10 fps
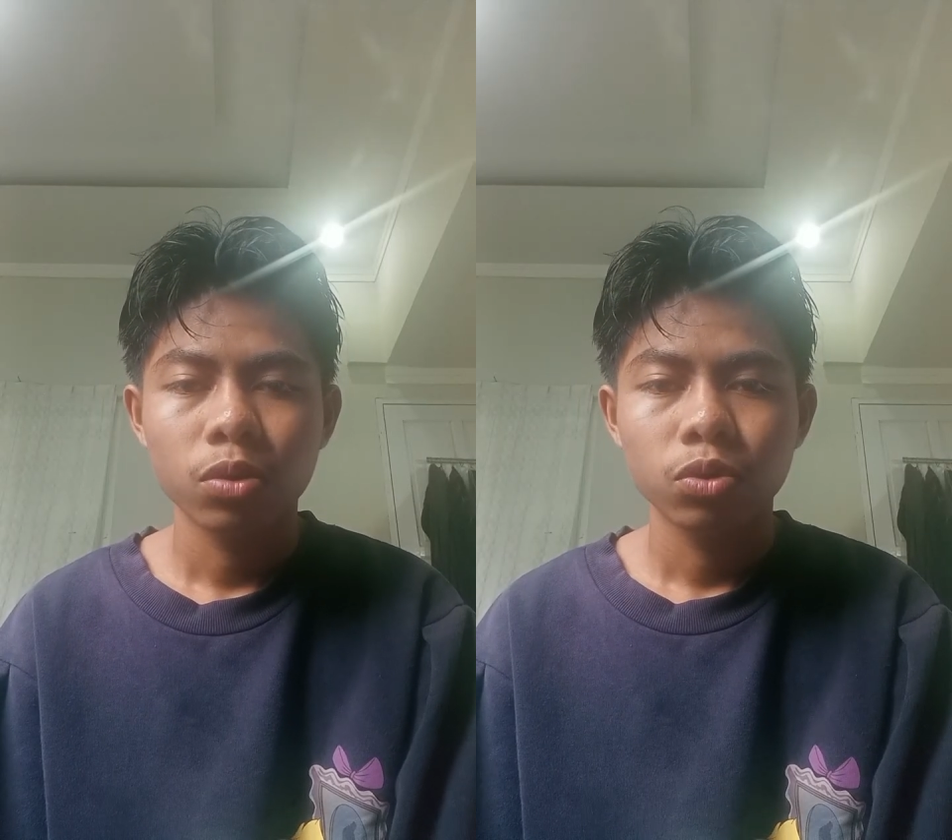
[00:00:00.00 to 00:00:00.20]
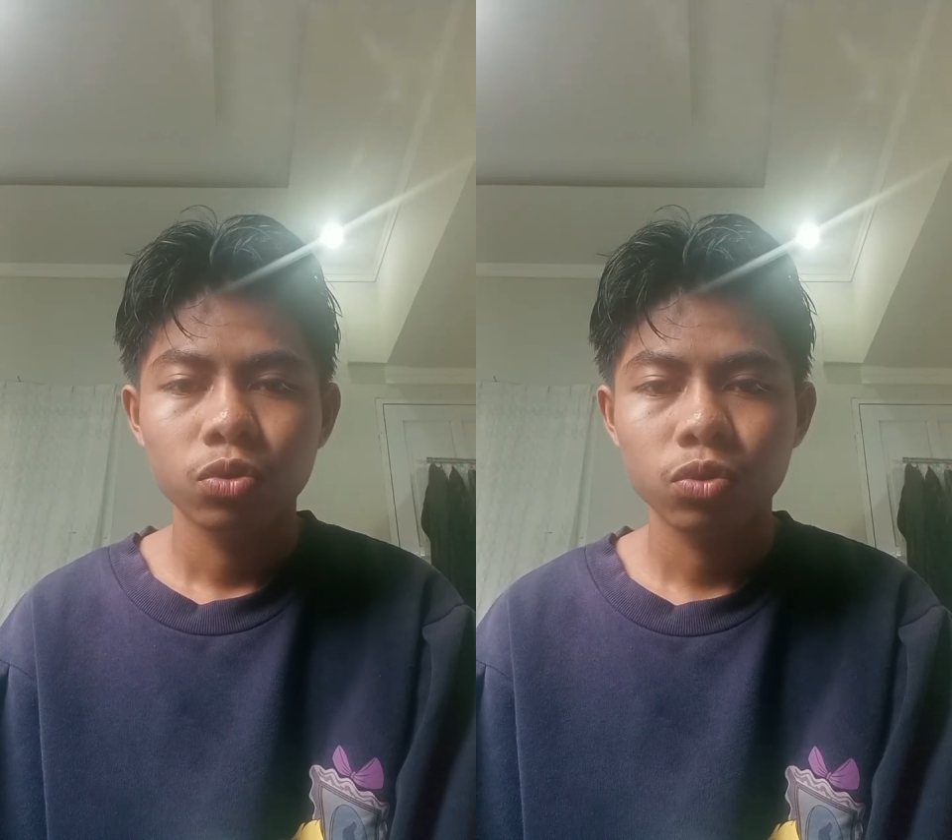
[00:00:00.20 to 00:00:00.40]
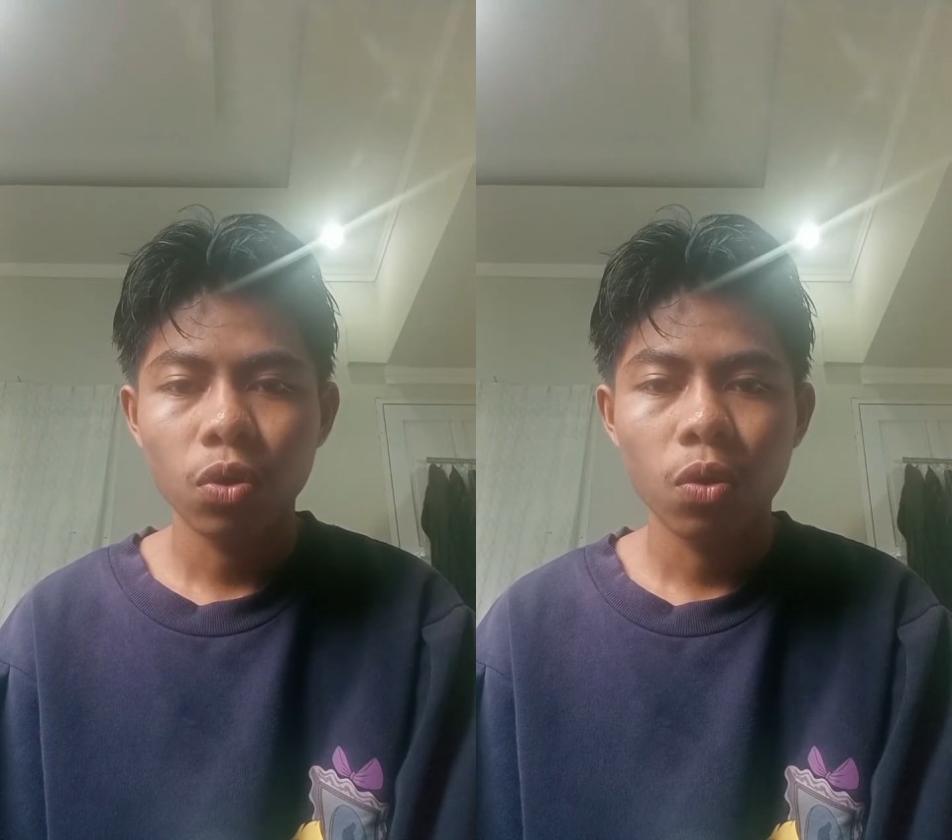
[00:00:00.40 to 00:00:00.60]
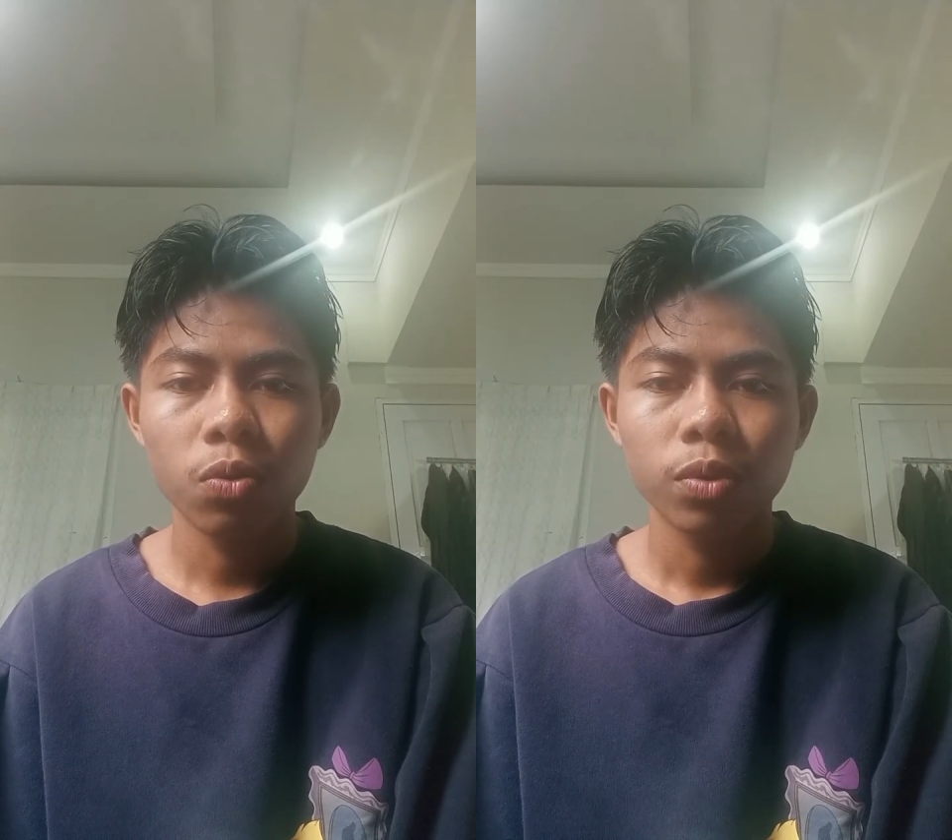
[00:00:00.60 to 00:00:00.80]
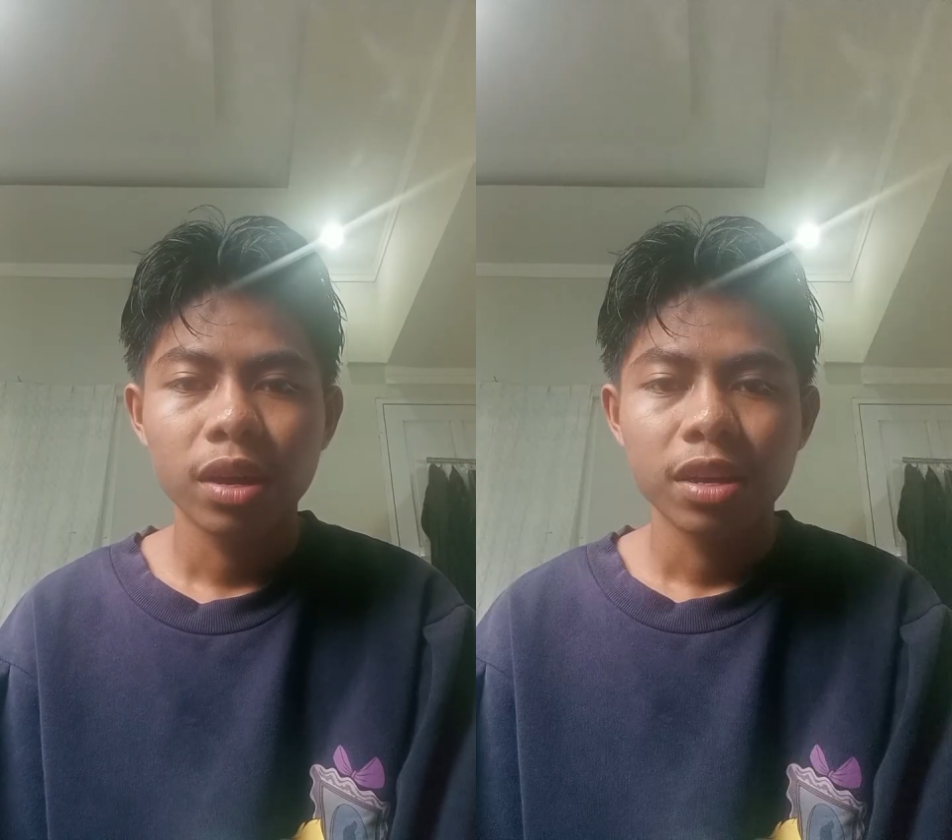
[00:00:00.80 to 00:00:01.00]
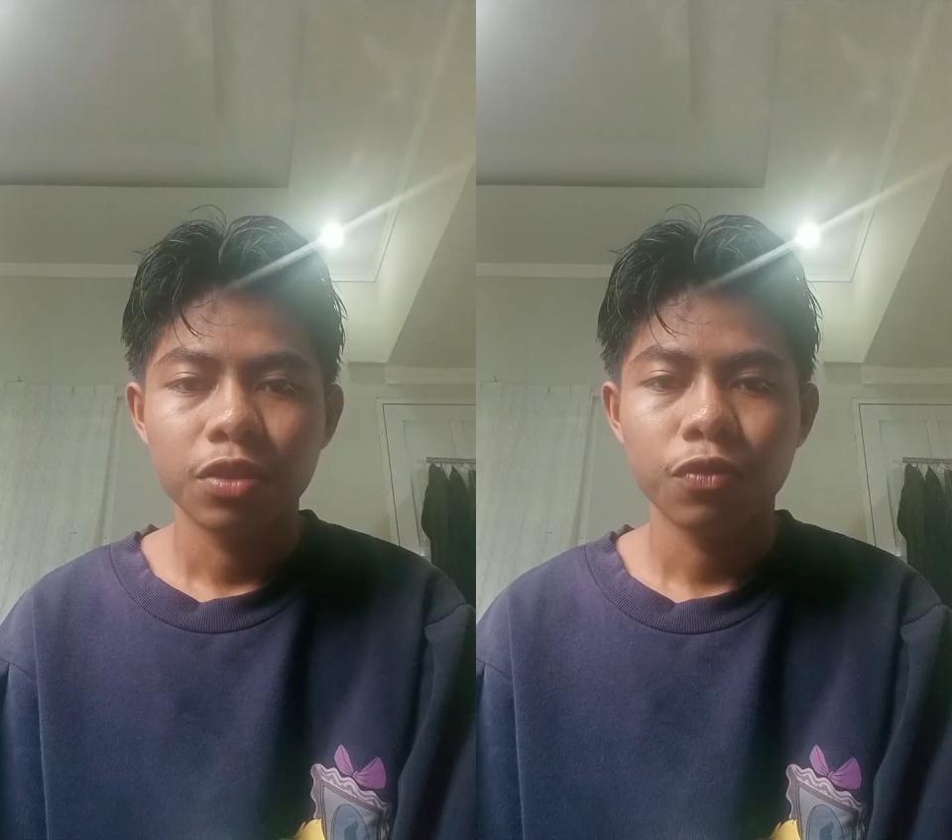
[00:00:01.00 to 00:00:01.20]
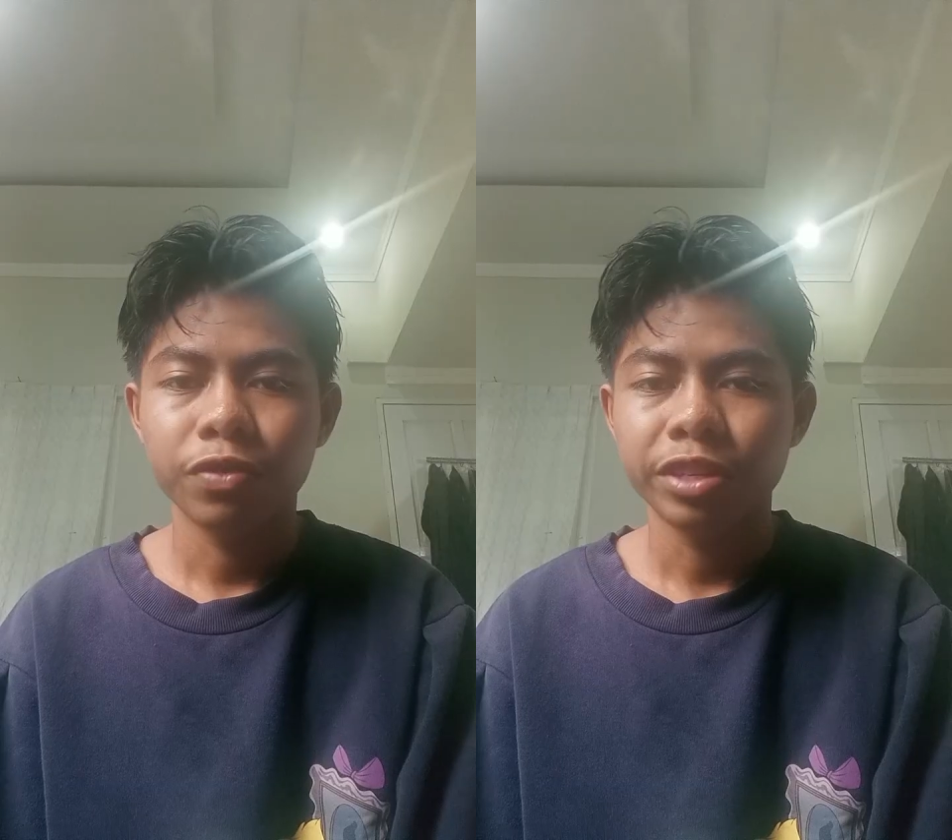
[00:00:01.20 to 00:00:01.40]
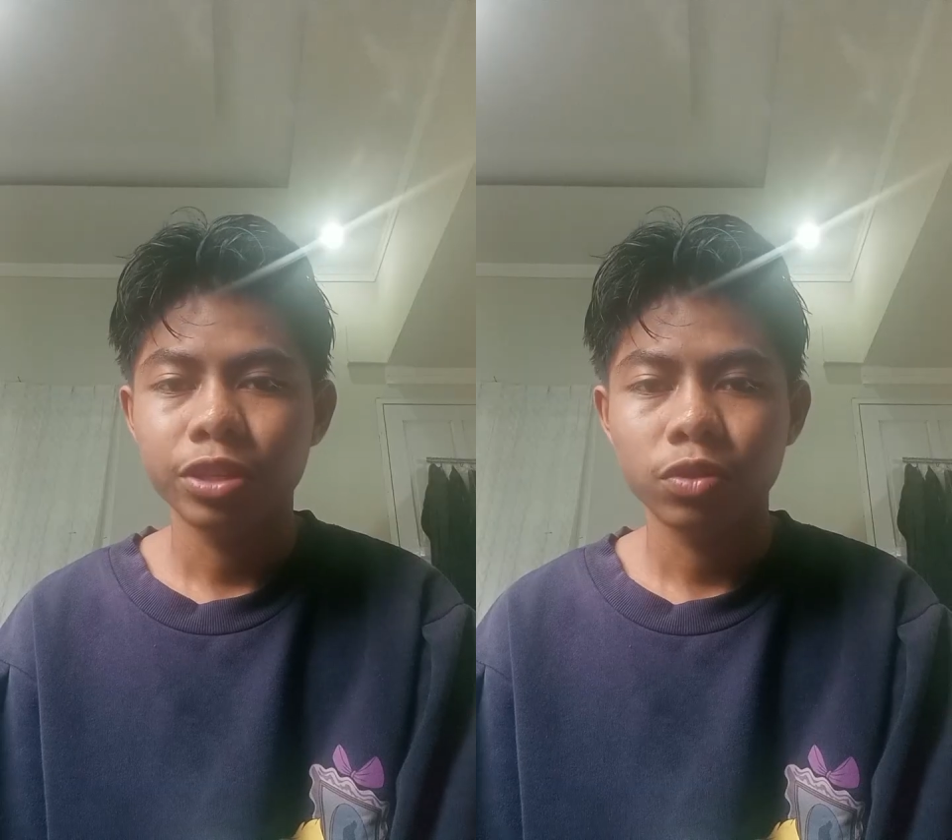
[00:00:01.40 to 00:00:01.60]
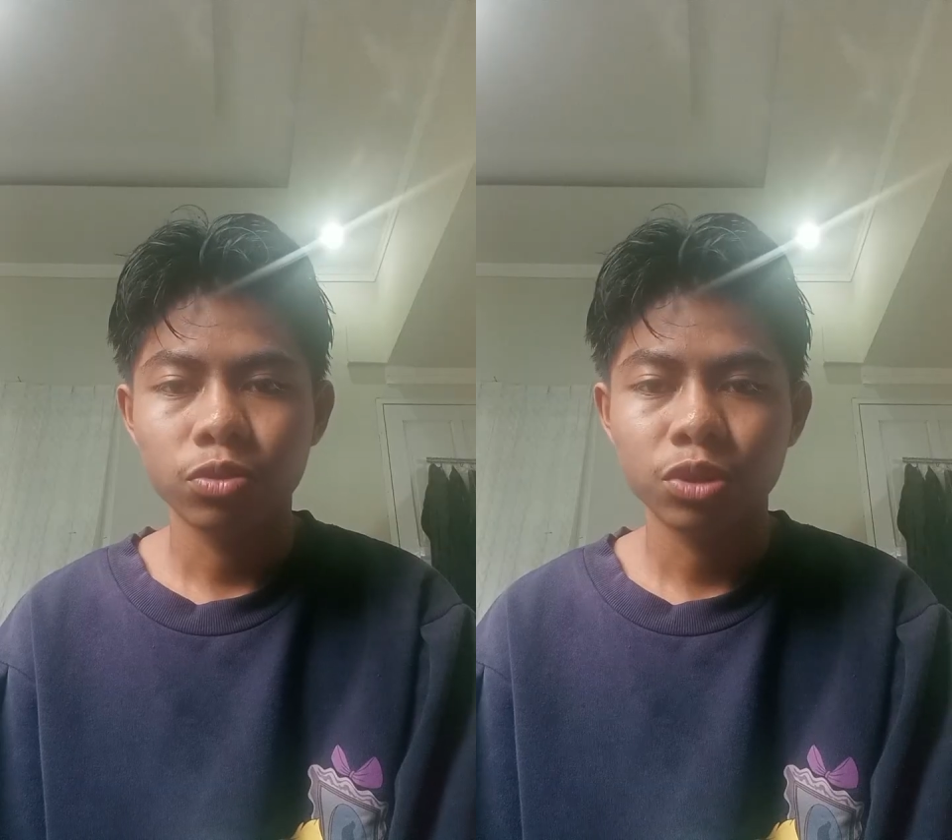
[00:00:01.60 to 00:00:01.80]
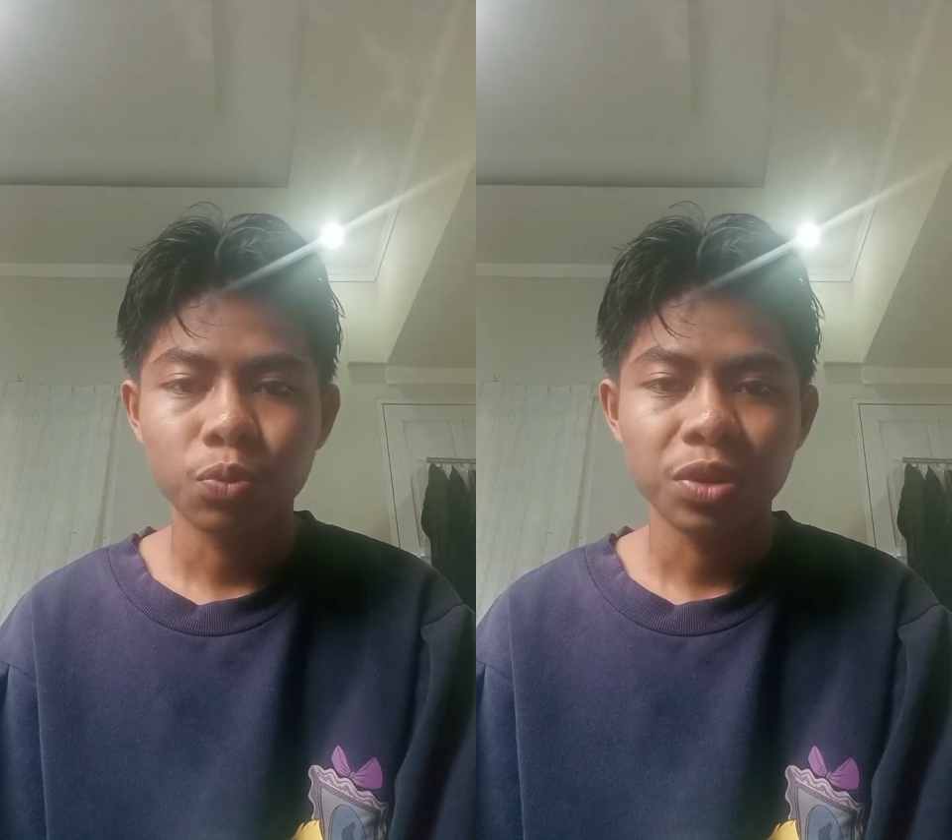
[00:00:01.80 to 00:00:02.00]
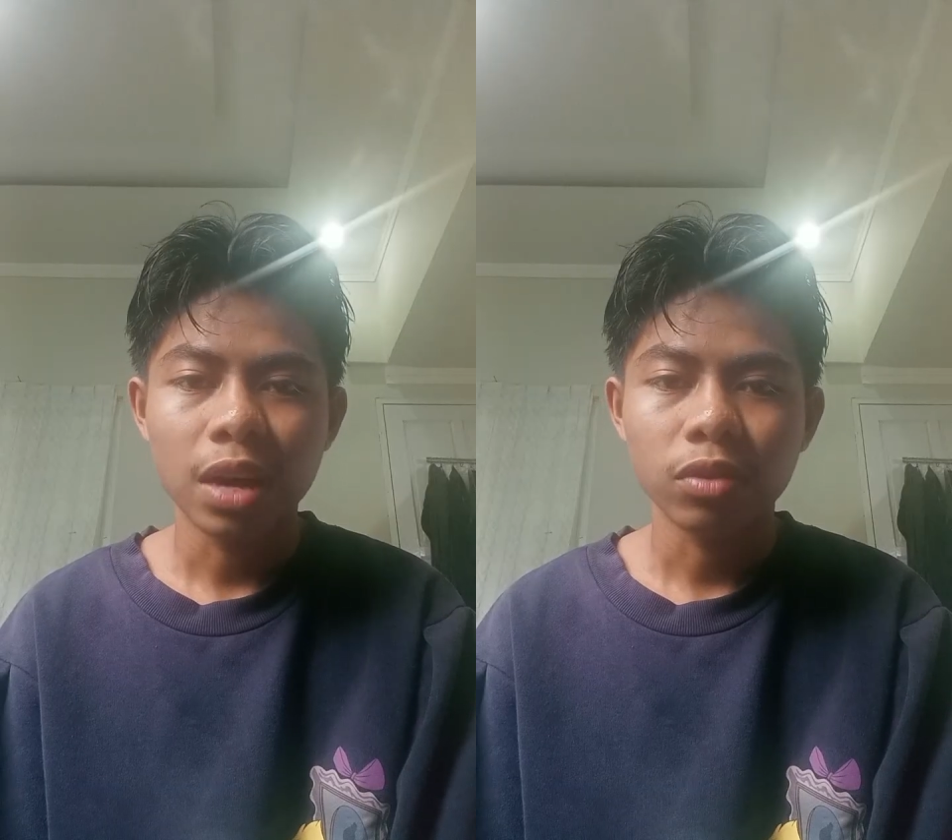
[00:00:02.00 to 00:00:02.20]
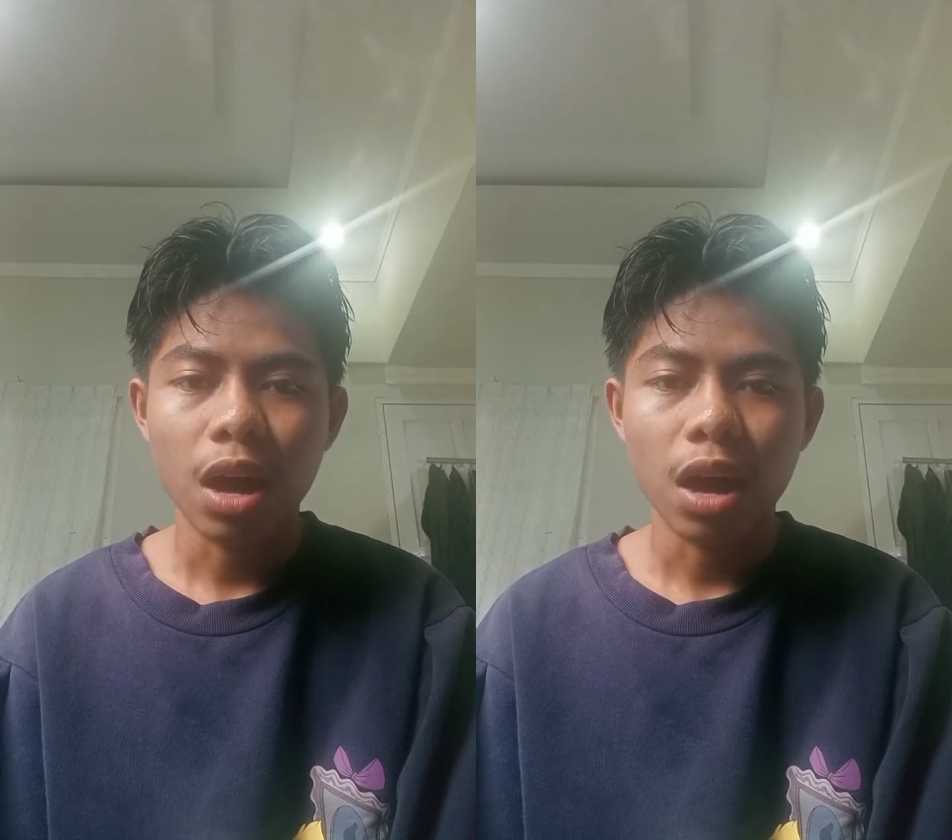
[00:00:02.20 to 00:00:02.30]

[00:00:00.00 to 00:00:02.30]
So, if we discuss without